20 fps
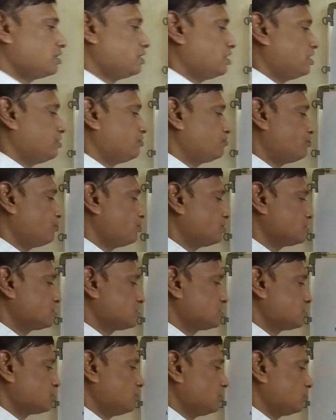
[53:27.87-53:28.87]
n4
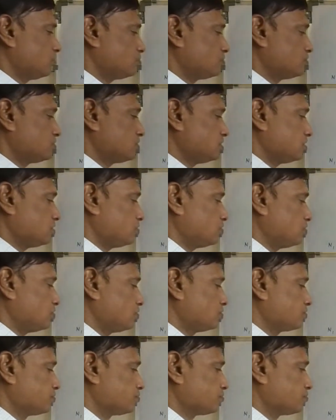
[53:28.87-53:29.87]
is equal to
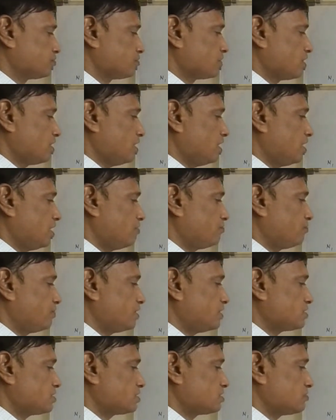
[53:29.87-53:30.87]
0,
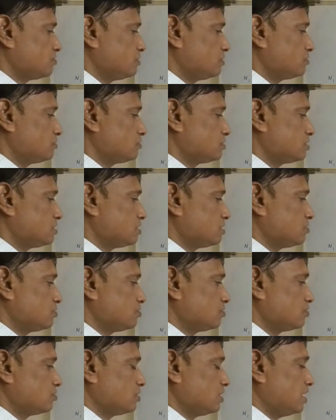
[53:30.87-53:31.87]
n5 is equal to
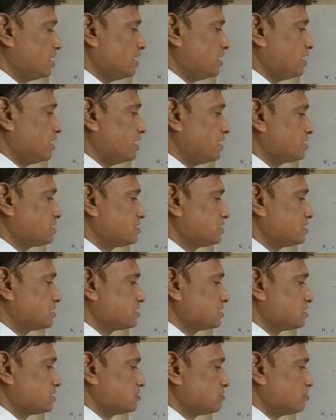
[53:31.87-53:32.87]
0, and
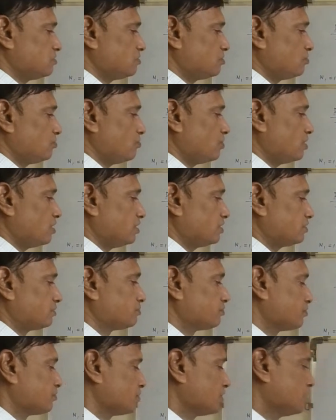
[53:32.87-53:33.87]
n6 is equal to 1.
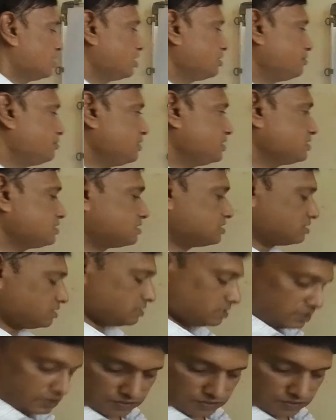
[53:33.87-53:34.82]
It means